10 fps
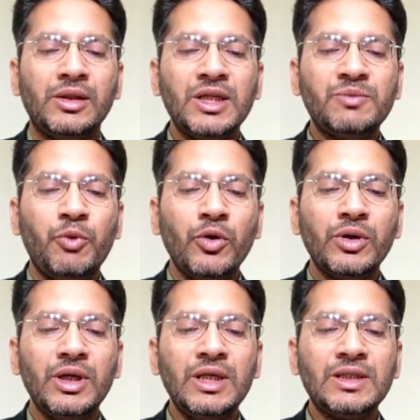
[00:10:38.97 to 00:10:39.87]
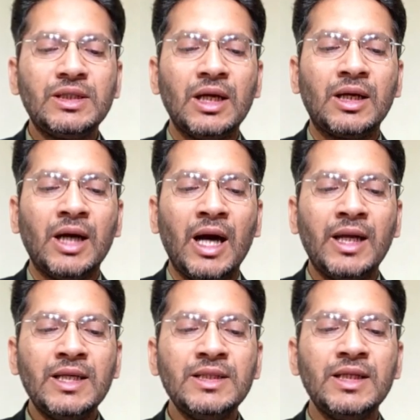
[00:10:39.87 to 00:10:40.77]
This book is the
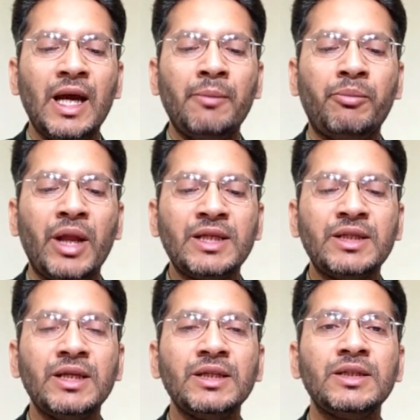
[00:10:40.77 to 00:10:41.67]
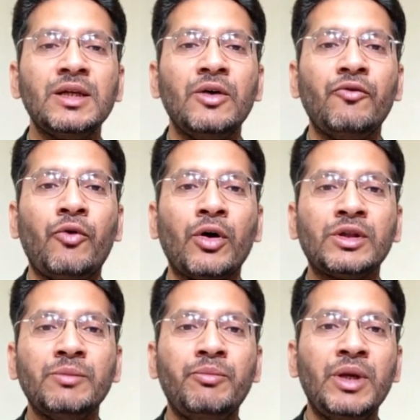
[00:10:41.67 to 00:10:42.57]
guidance and blessings for
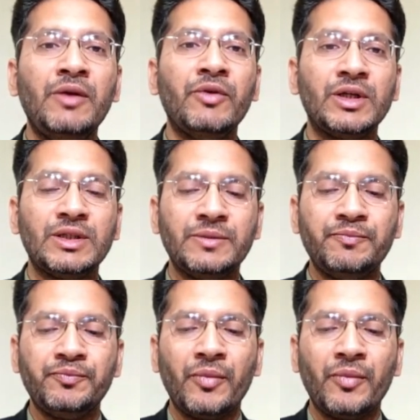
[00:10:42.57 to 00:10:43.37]
the believers.